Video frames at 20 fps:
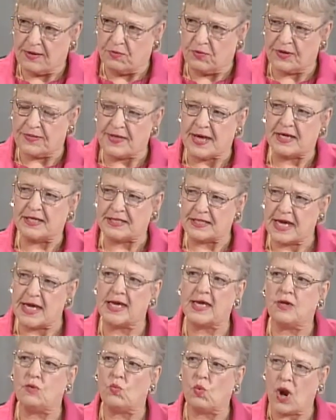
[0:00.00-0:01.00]
without
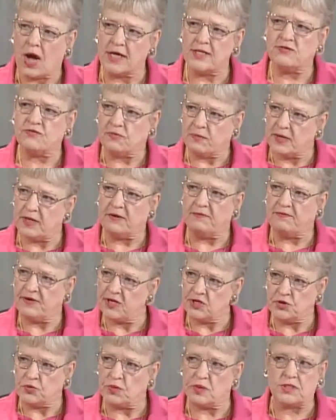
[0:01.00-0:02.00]
taking rights from
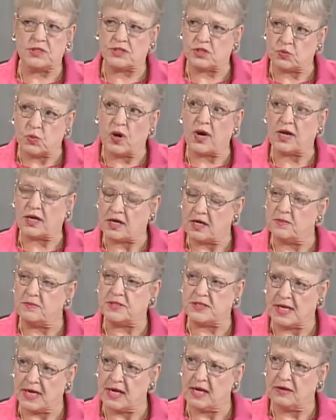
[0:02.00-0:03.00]
individuals, is what it
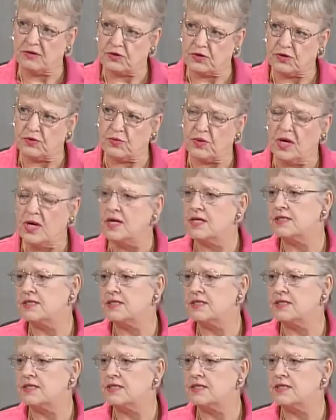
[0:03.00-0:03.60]
comes down to.